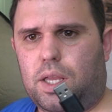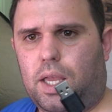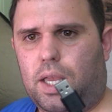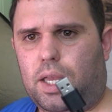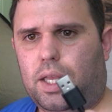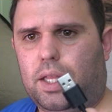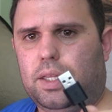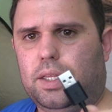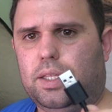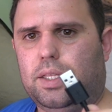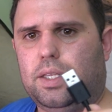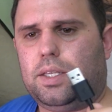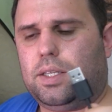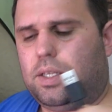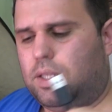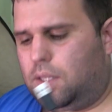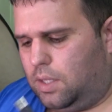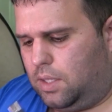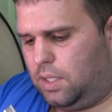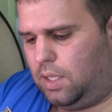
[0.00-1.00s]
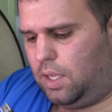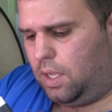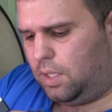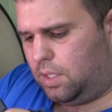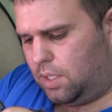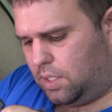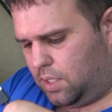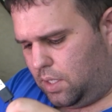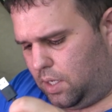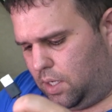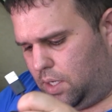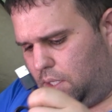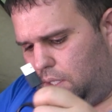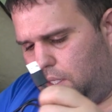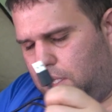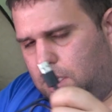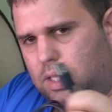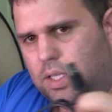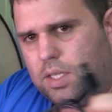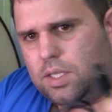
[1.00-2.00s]
And the other
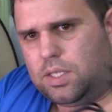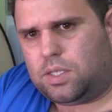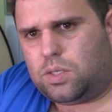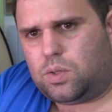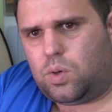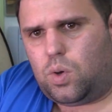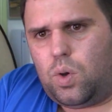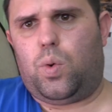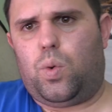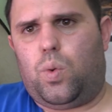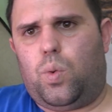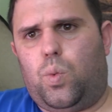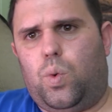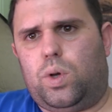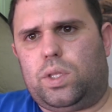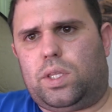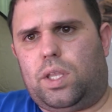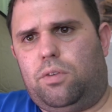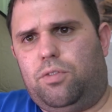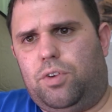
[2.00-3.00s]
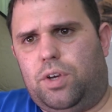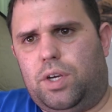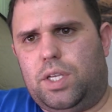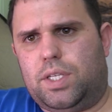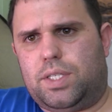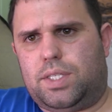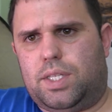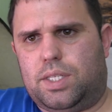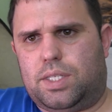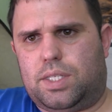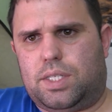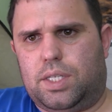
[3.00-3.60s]
side is whatever is this